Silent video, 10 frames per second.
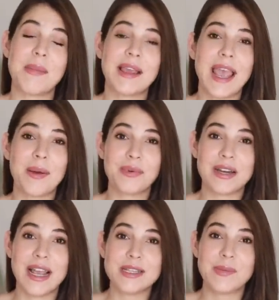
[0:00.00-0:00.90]
I can't
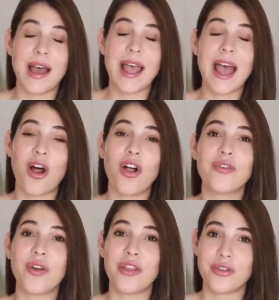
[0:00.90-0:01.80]
predict, but I had
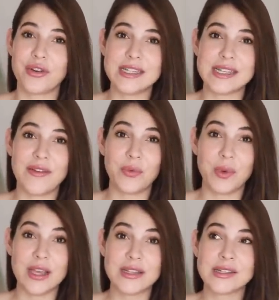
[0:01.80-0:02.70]
Oliver at 37
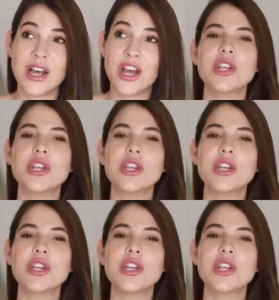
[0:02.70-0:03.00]
weeks.